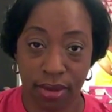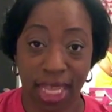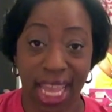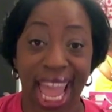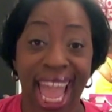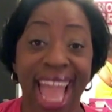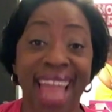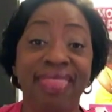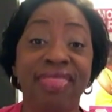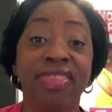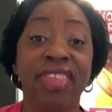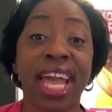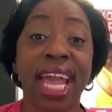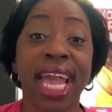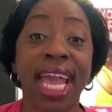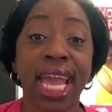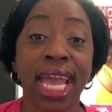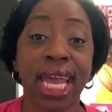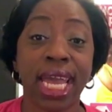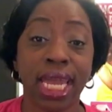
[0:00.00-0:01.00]
and
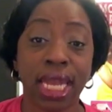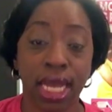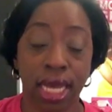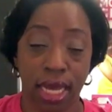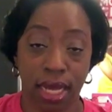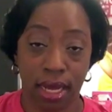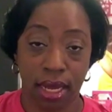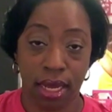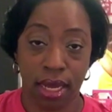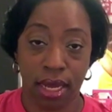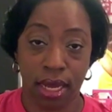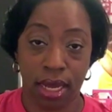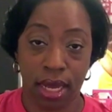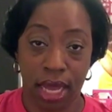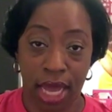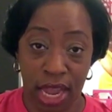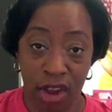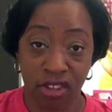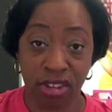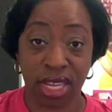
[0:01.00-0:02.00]
then
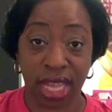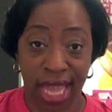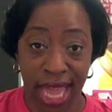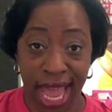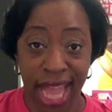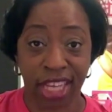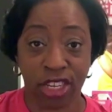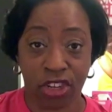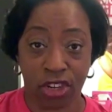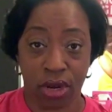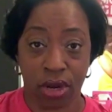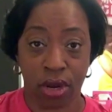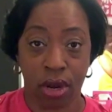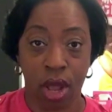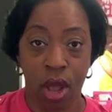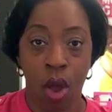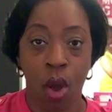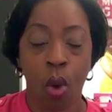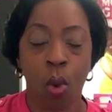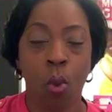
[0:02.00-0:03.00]
here's the catcher:
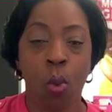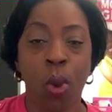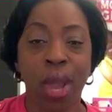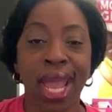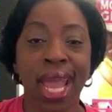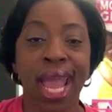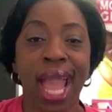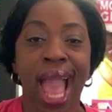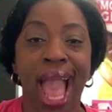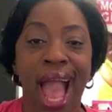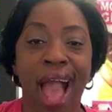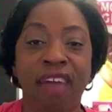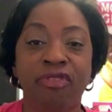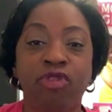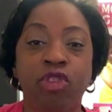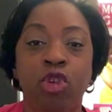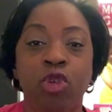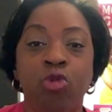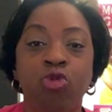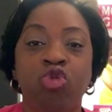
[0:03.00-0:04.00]
we
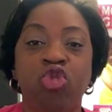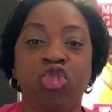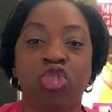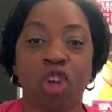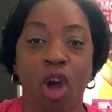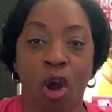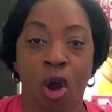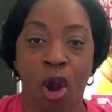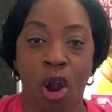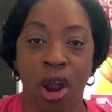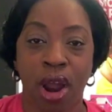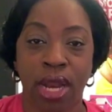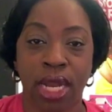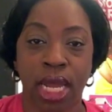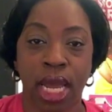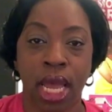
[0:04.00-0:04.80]
have to start